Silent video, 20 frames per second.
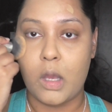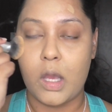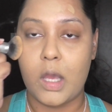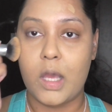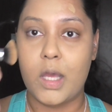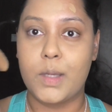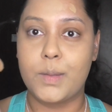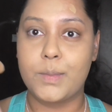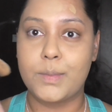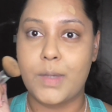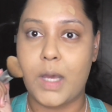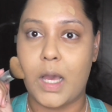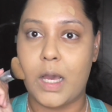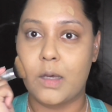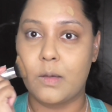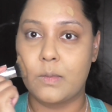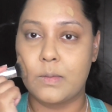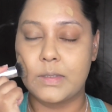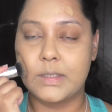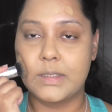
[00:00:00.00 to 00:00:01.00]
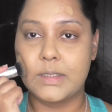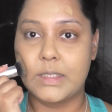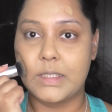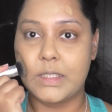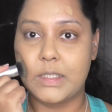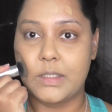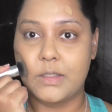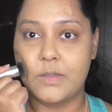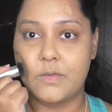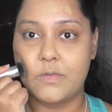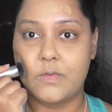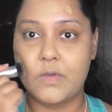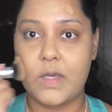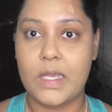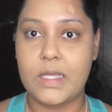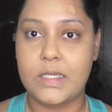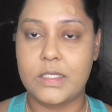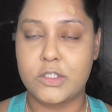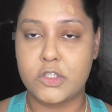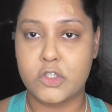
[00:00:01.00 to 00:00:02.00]
I will leave
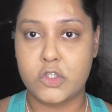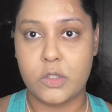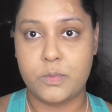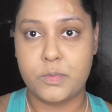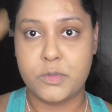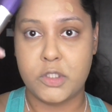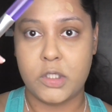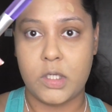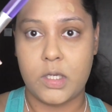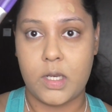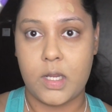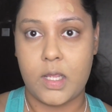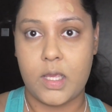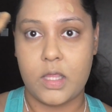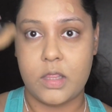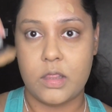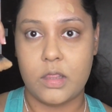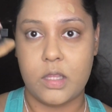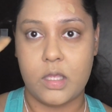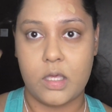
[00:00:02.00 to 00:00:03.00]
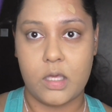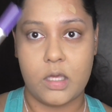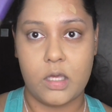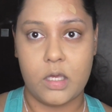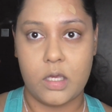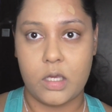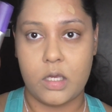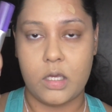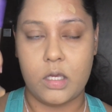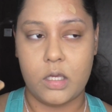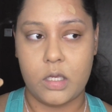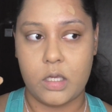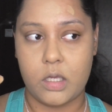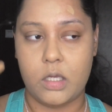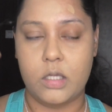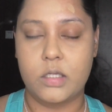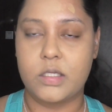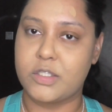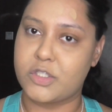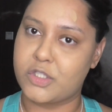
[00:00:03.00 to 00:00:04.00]
a description in the
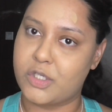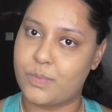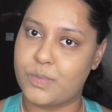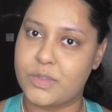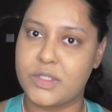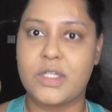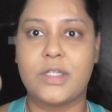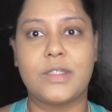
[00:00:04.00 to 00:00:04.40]
description.